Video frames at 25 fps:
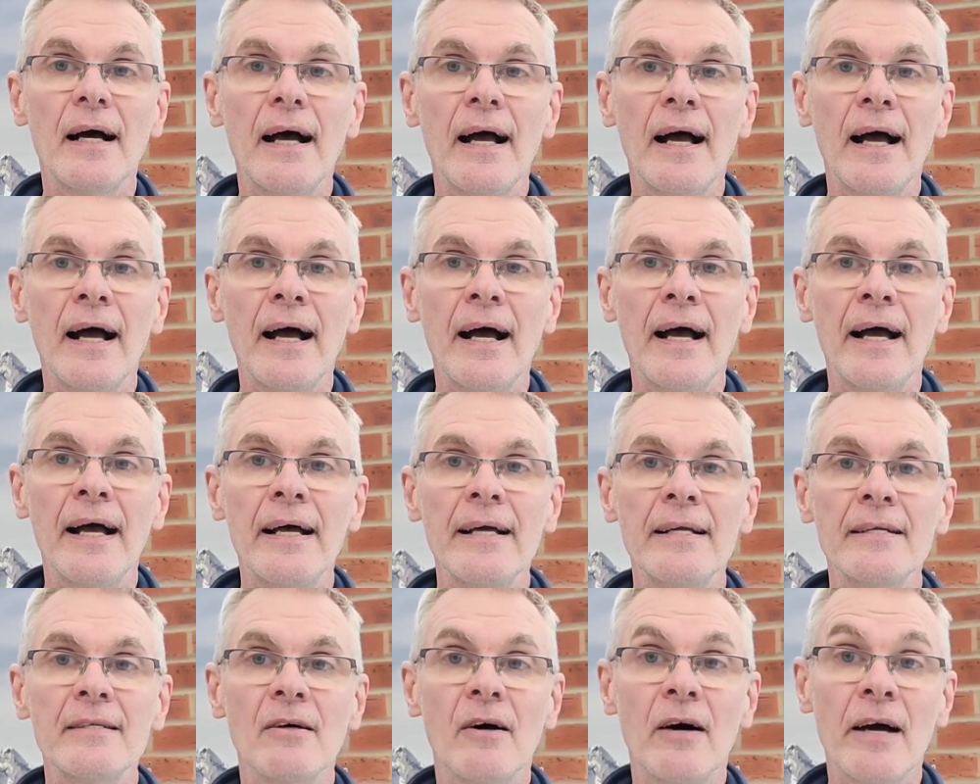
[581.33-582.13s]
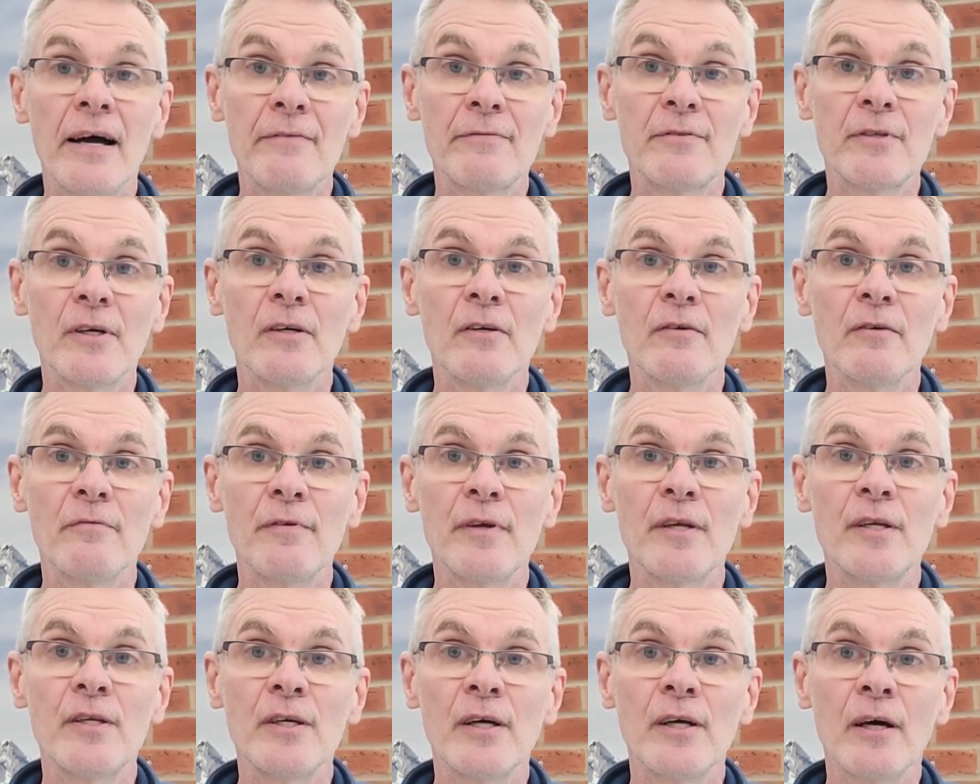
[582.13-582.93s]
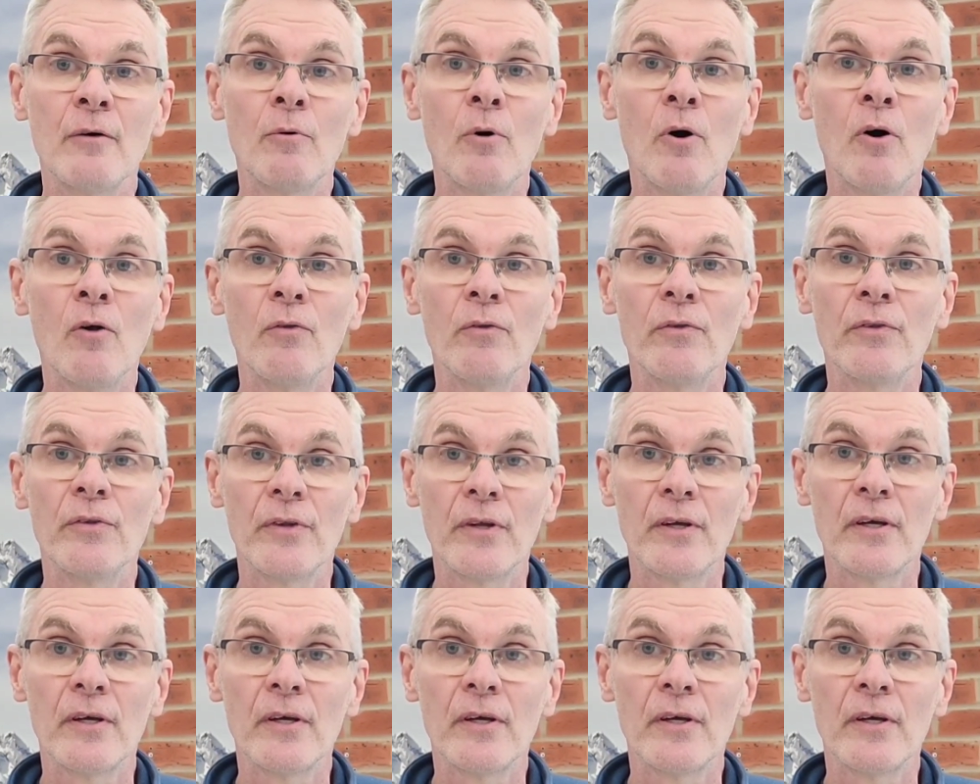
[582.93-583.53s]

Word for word: and I have done a video on